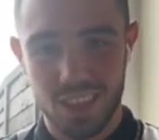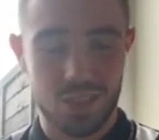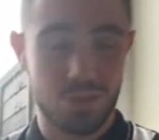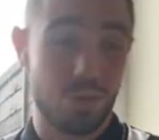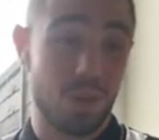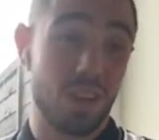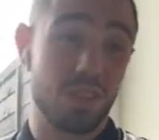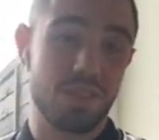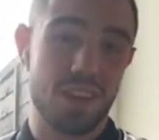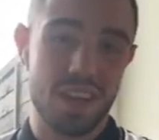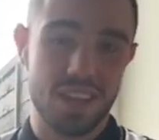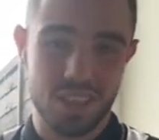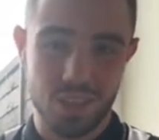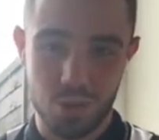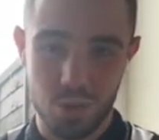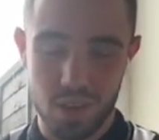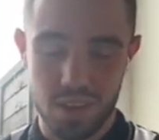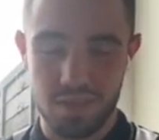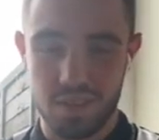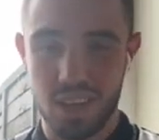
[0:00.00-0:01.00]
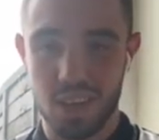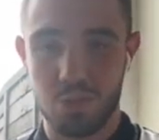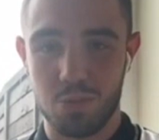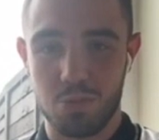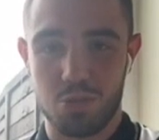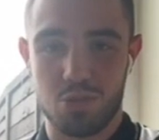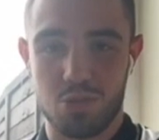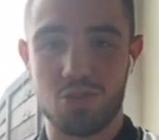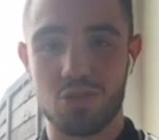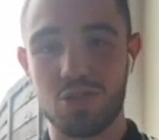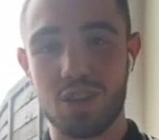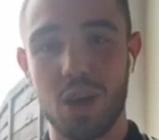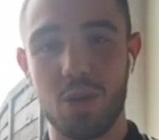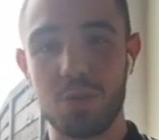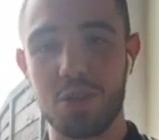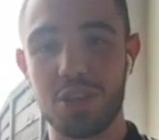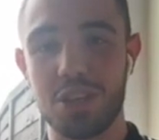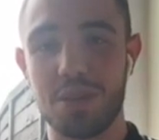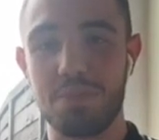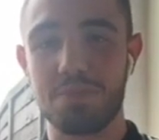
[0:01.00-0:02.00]
12 years ago even, I was just
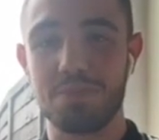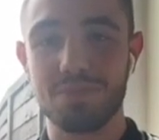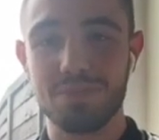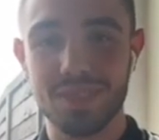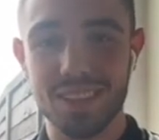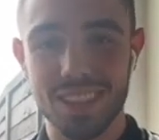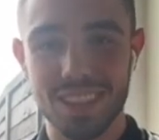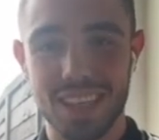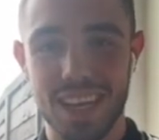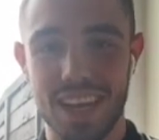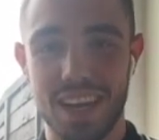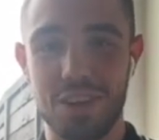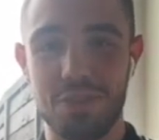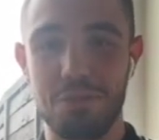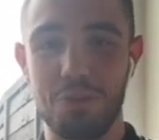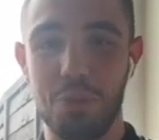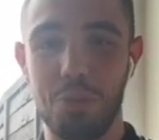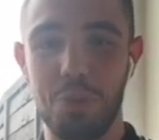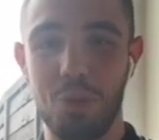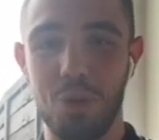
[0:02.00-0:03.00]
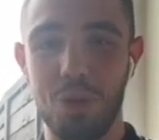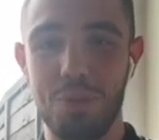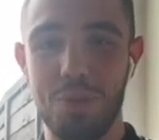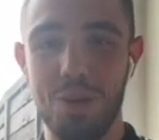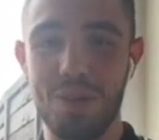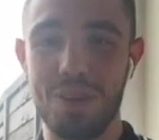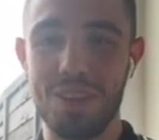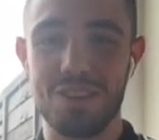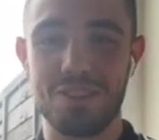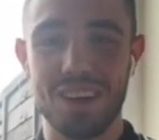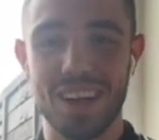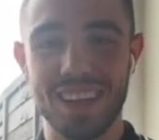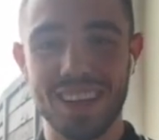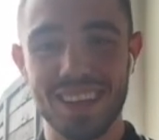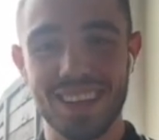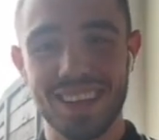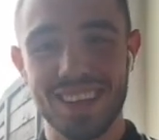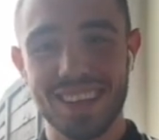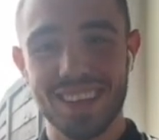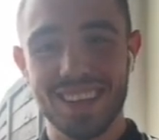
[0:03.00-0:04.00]
down the gym kicking a football about in the ring.
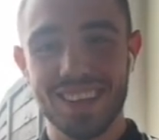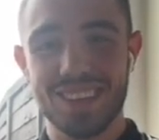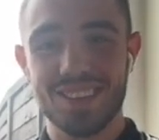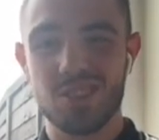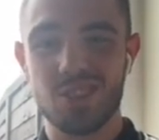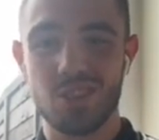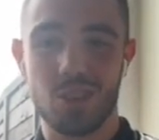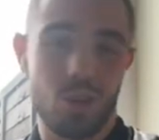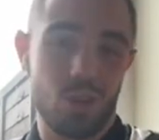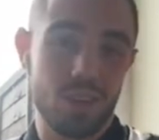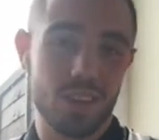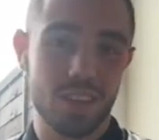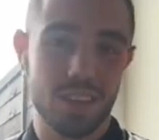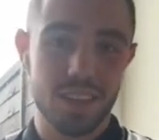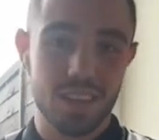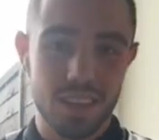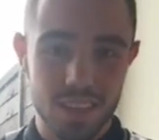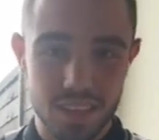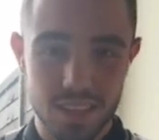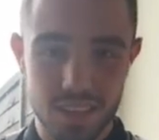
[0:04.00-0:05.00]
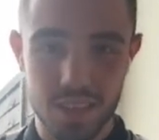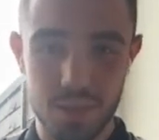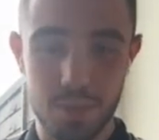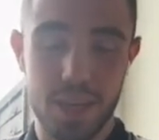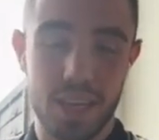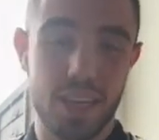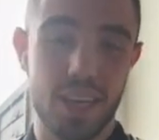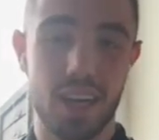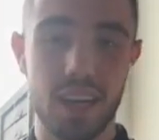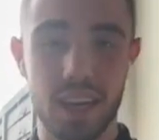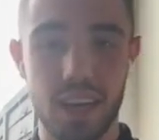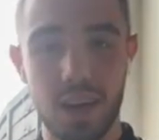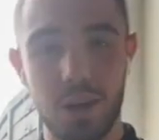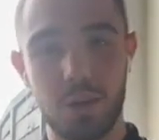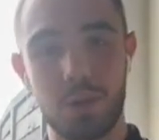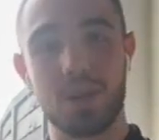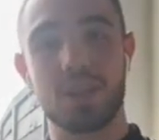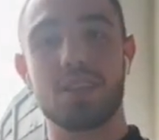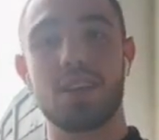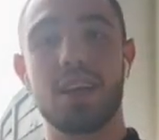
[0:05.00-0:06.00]
So to be here
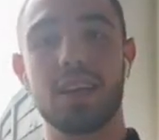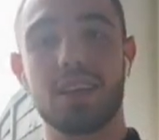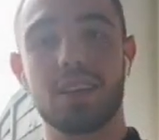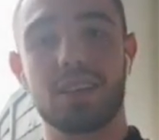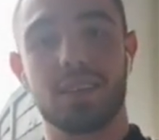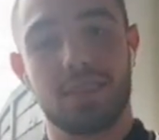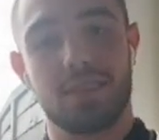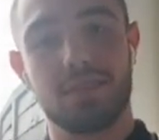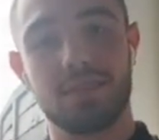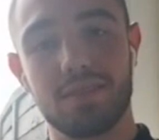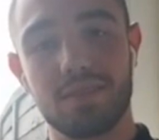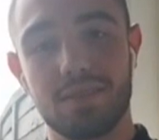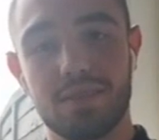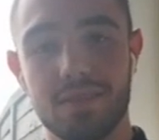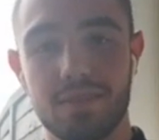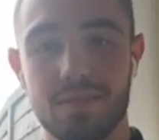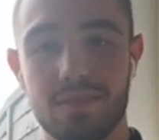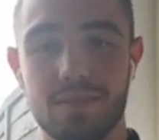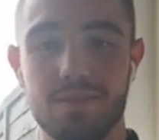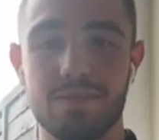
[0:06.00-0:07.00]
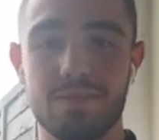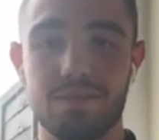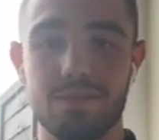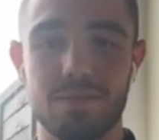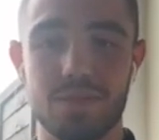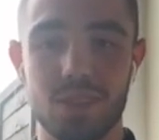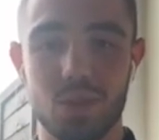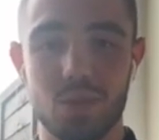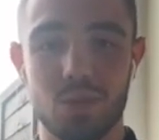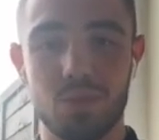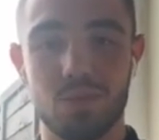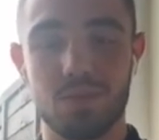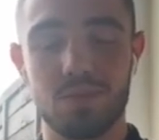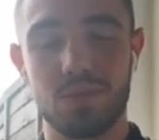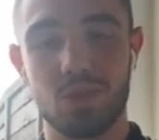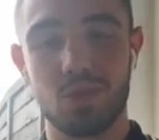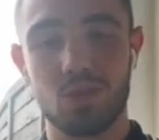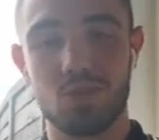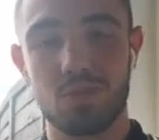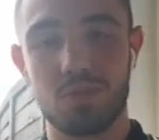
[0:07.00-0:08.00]
now, it's like,
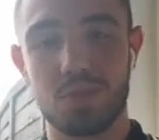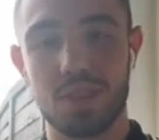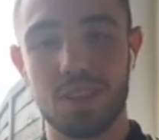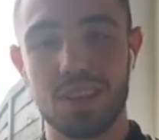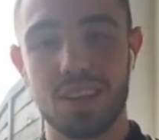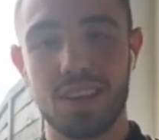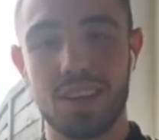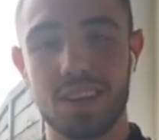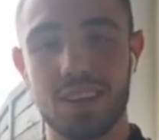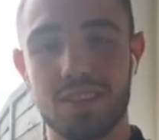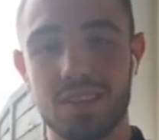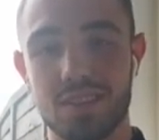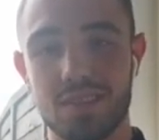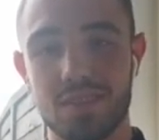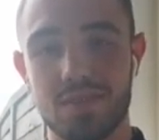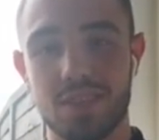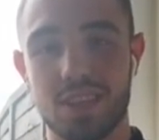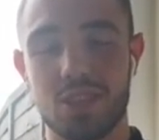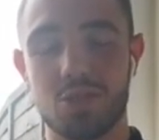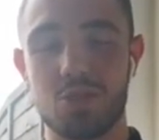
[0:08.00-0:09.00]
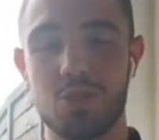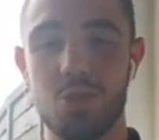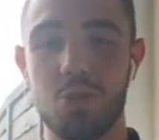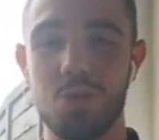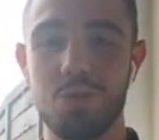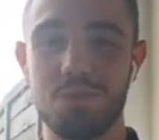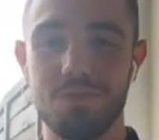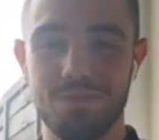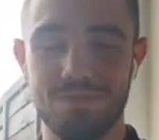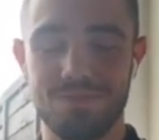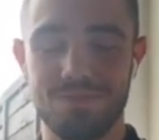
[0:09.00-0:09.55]
let's go.